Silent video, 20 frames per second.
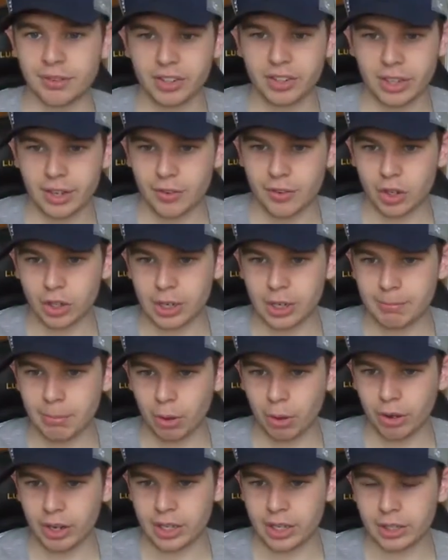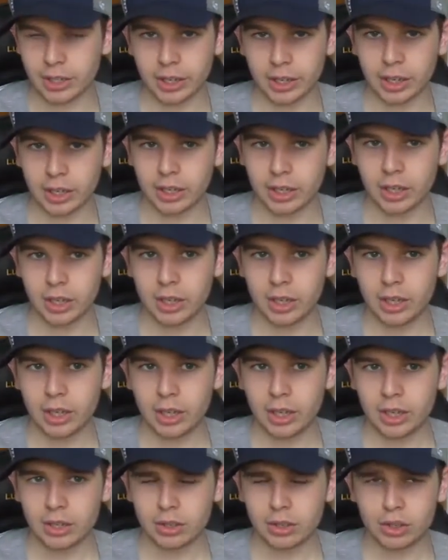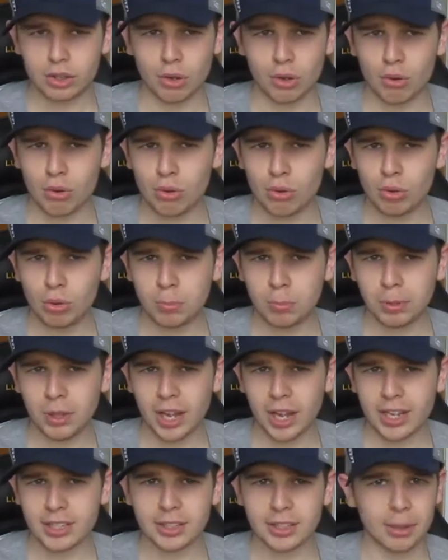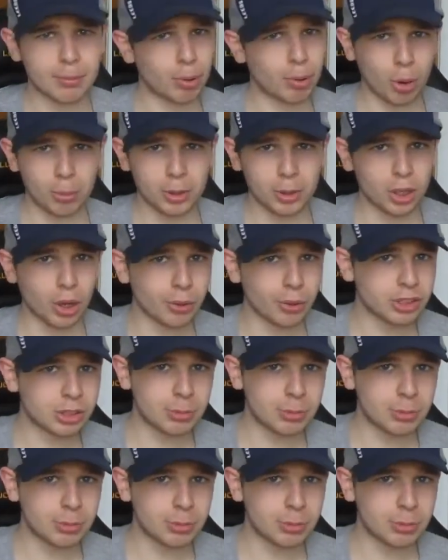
I think they've only bought in like 2 players that are probably going